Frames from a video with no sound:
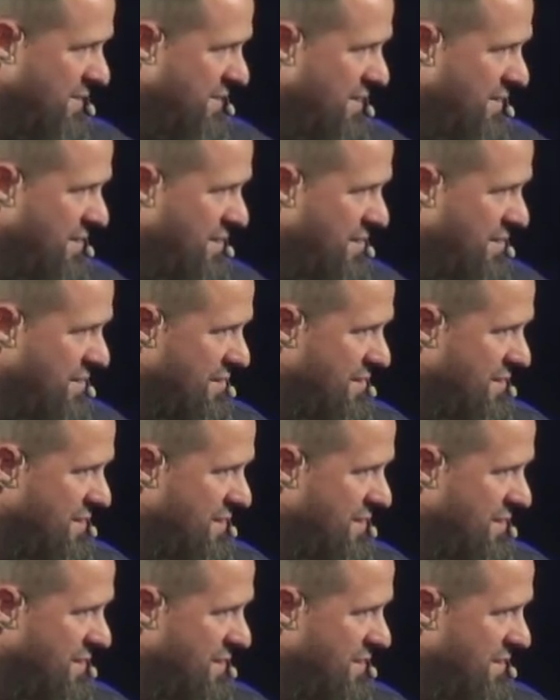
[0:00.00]

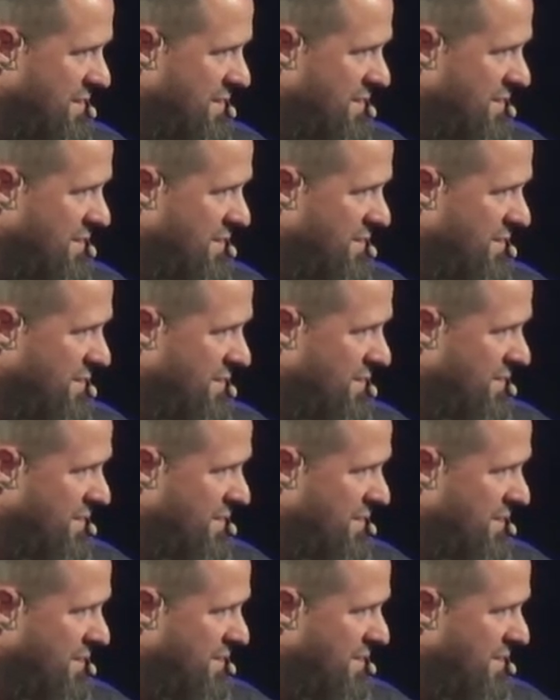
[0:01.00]
Nothing is said.